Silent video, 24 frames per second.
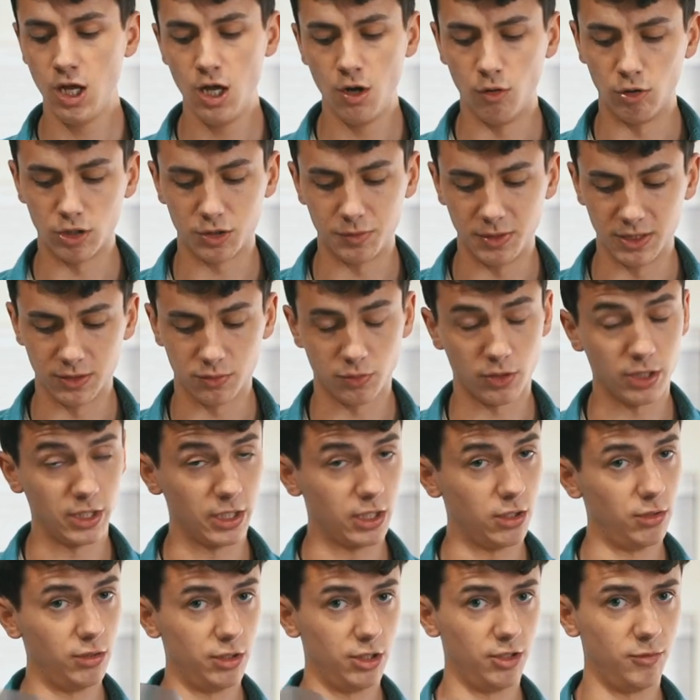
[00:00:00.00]
which means we're going to
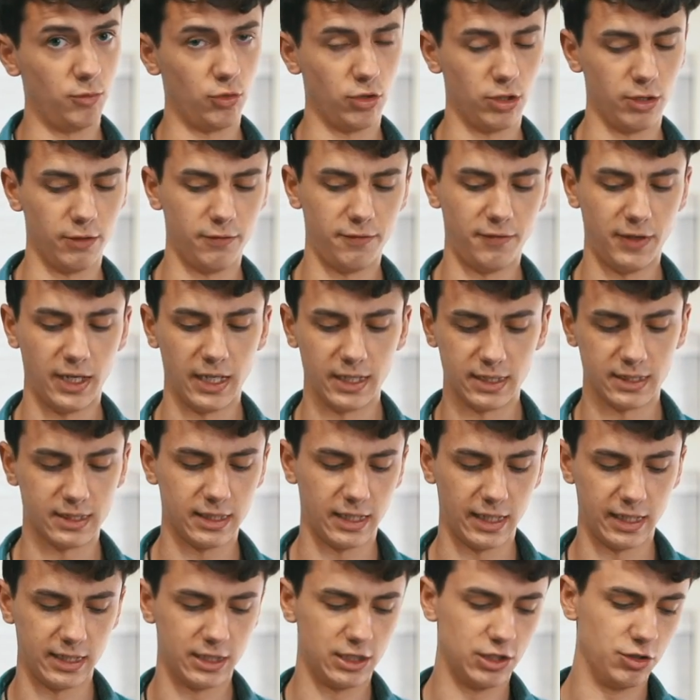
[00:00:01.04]
go a little more on the fine
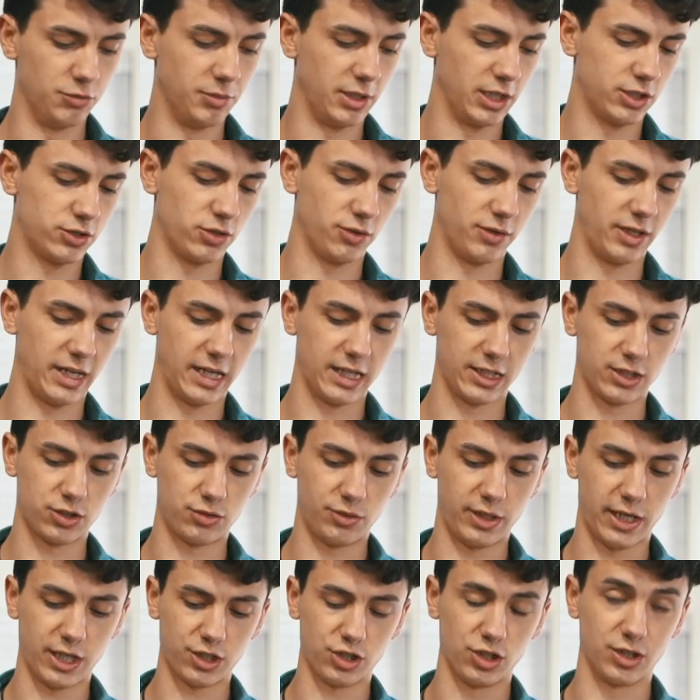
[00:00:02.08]
side to make sure that
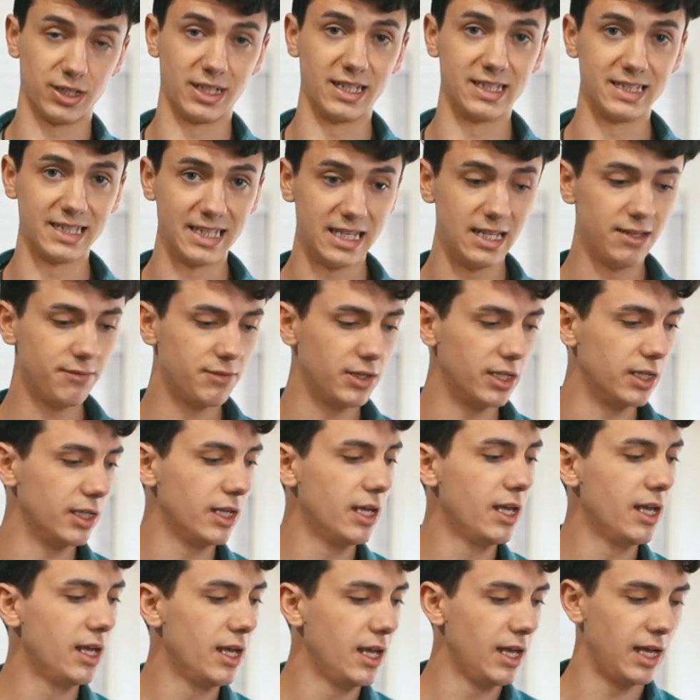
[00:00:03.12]
extraction is even
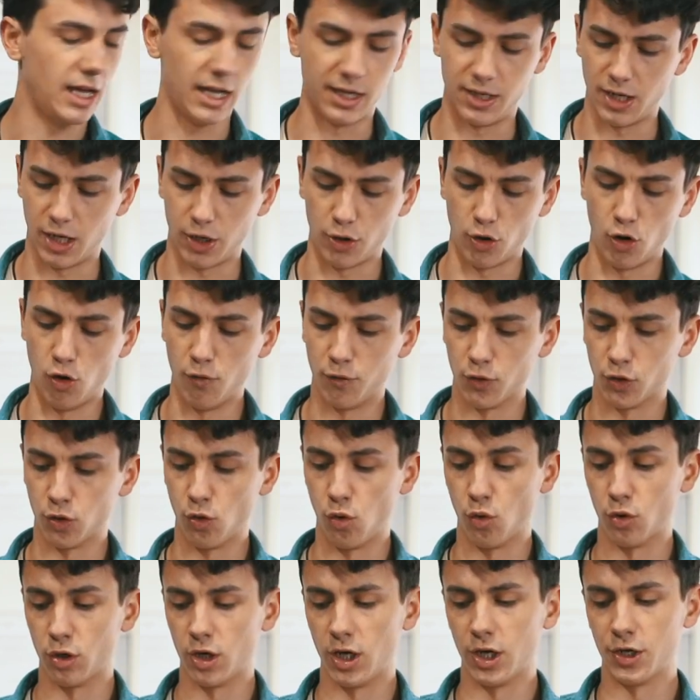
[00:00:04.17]
and not over
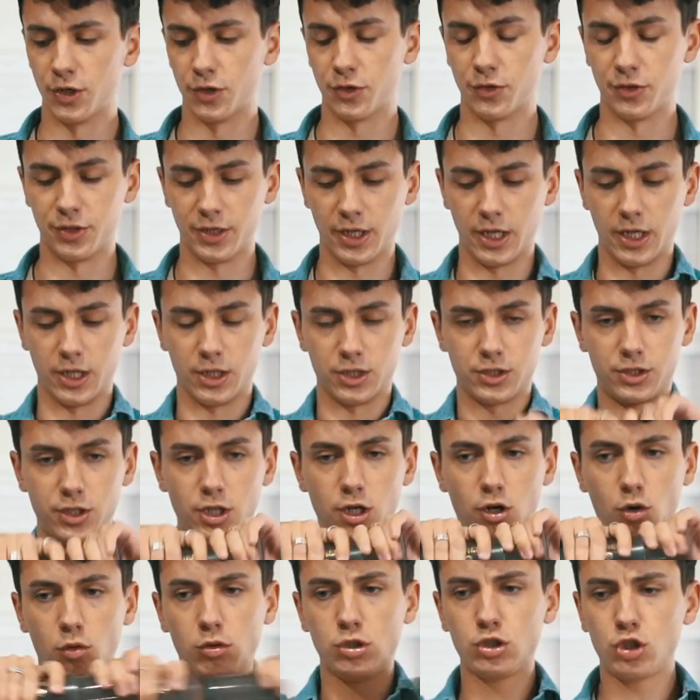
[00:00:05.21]
or underdone.
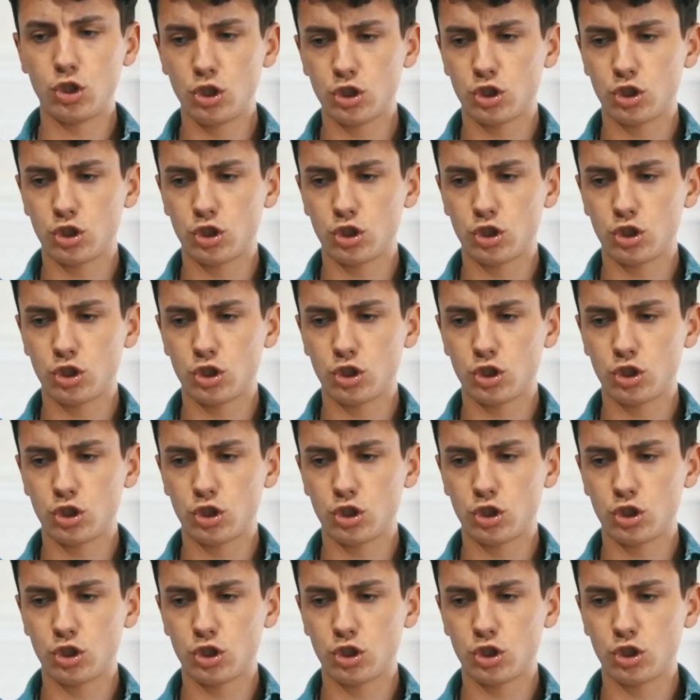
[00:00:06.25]
So,